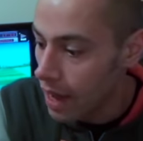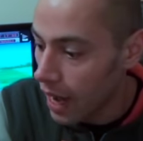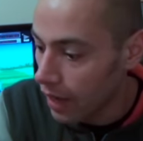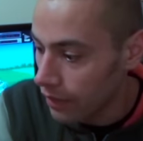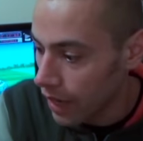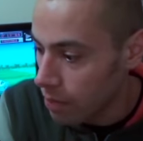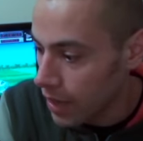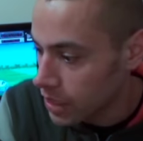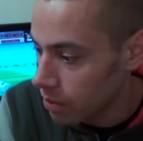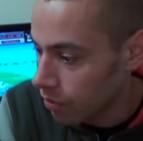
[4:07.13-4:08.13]
and I
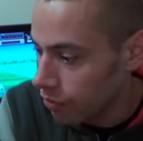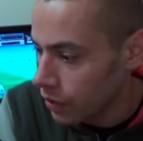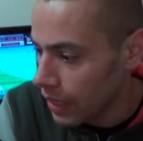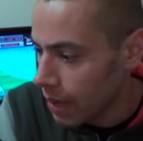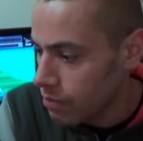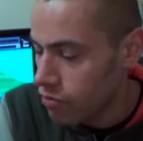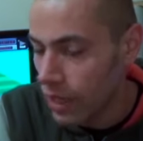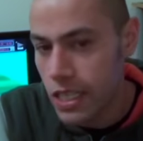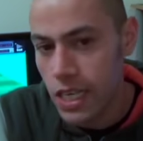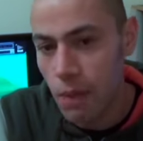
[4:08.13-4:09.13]
picked up a few games
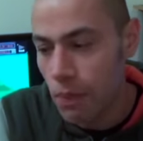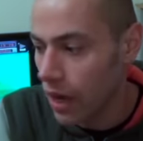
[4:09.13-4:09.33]
really cheap.